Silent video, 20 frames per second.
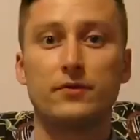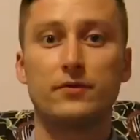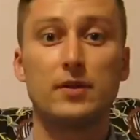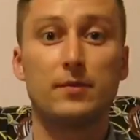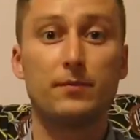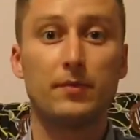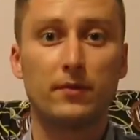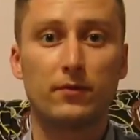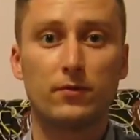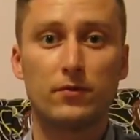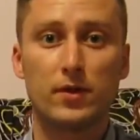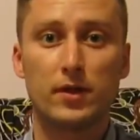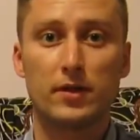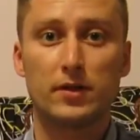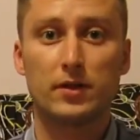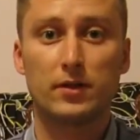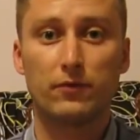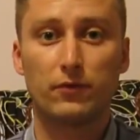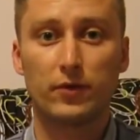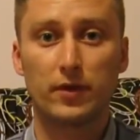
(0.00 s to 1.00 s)
Hi
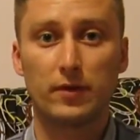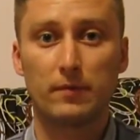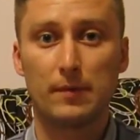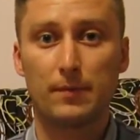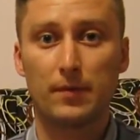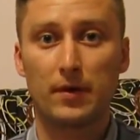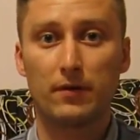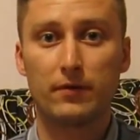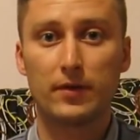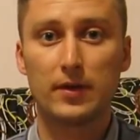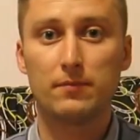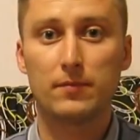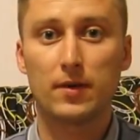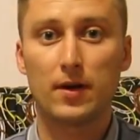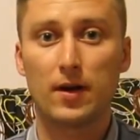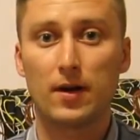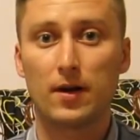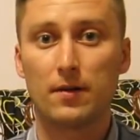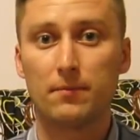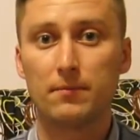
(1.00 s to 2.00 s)
everybody, today's video is
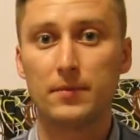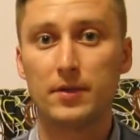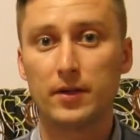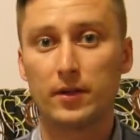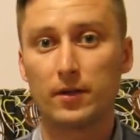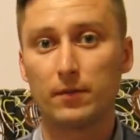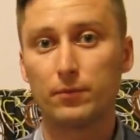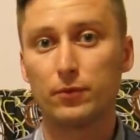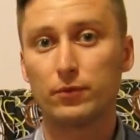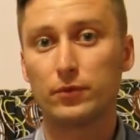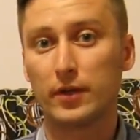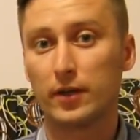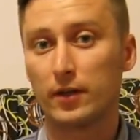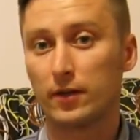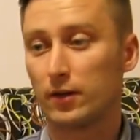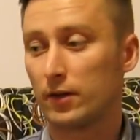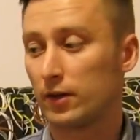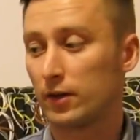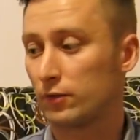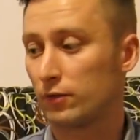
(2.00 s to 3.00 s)
about an Orange Pi
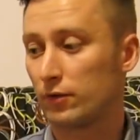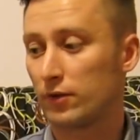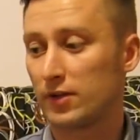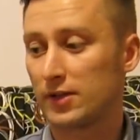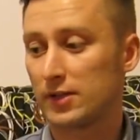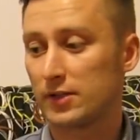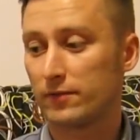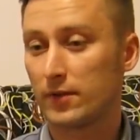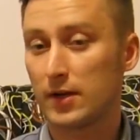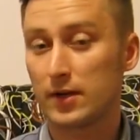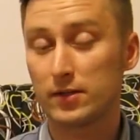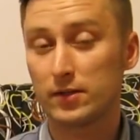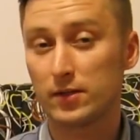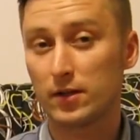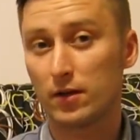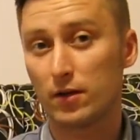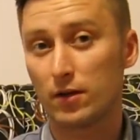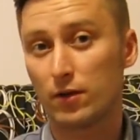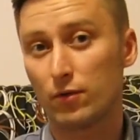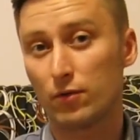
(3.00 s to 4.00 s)
PC.
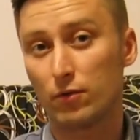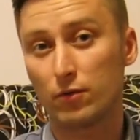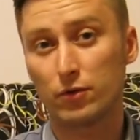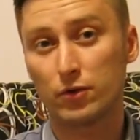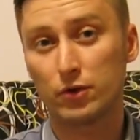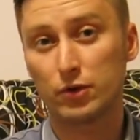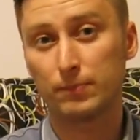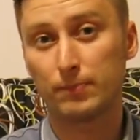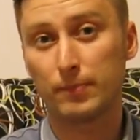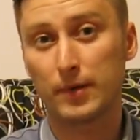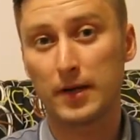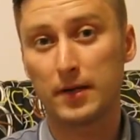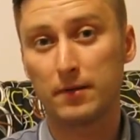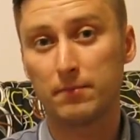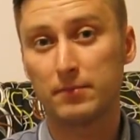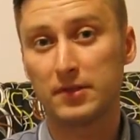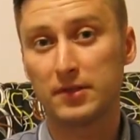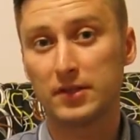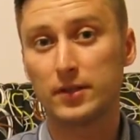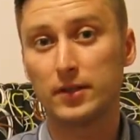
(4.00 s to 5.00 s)
It's a mini computer that
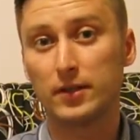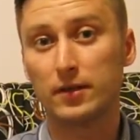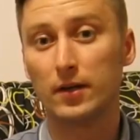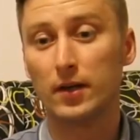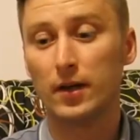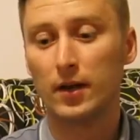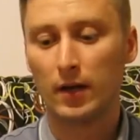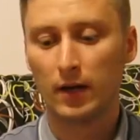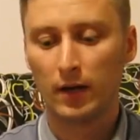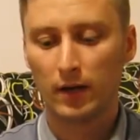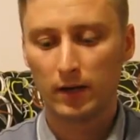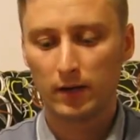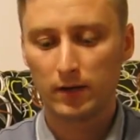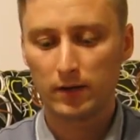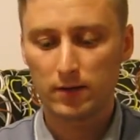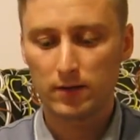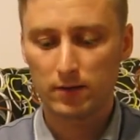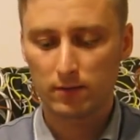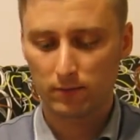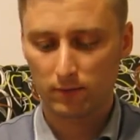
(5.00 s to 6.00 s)
is quite like a
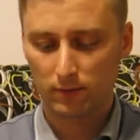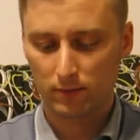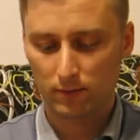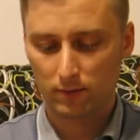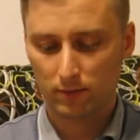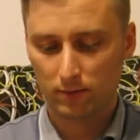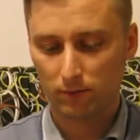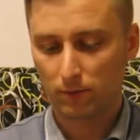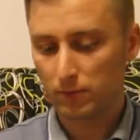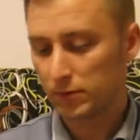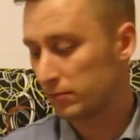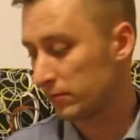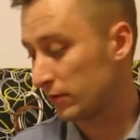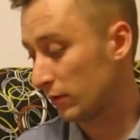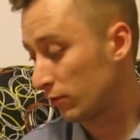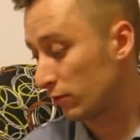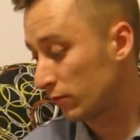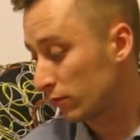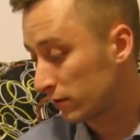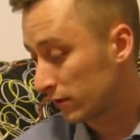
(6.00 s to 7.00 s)
Raspberry 3B
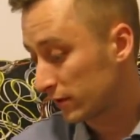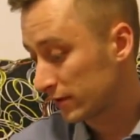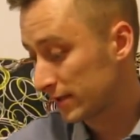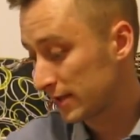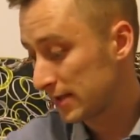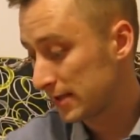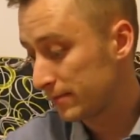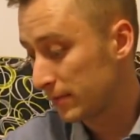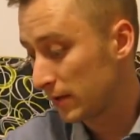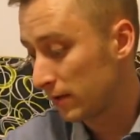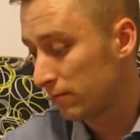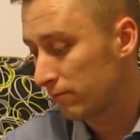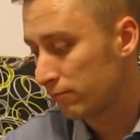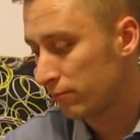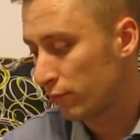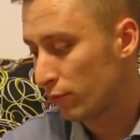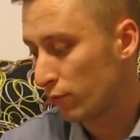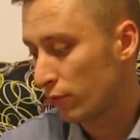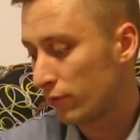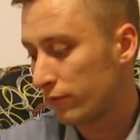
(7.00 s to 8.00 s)
or 2B, but it
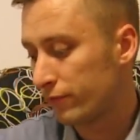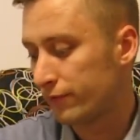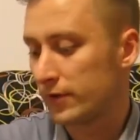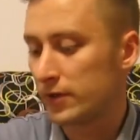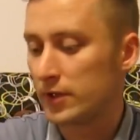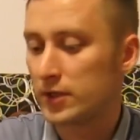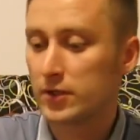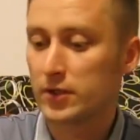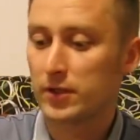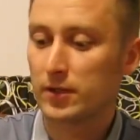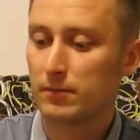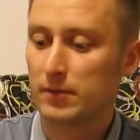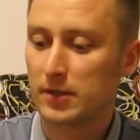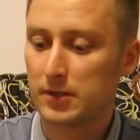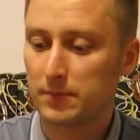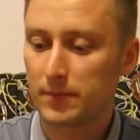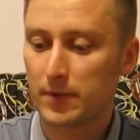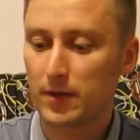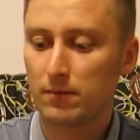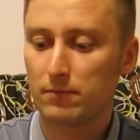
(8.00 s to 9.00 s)
has several
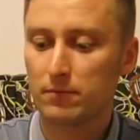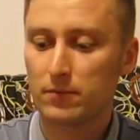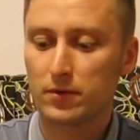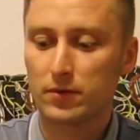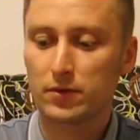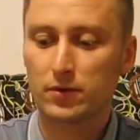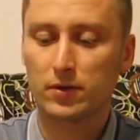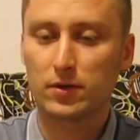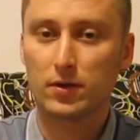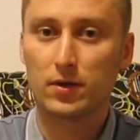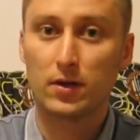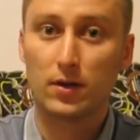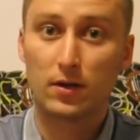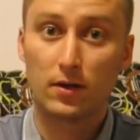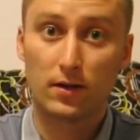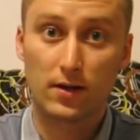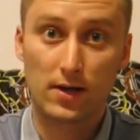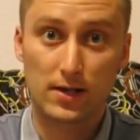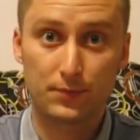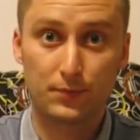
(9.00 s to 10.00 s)
drawbacks and two
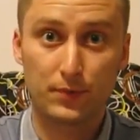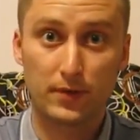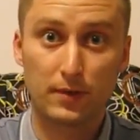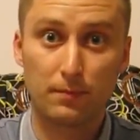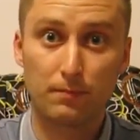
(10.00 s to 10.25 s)
advantages.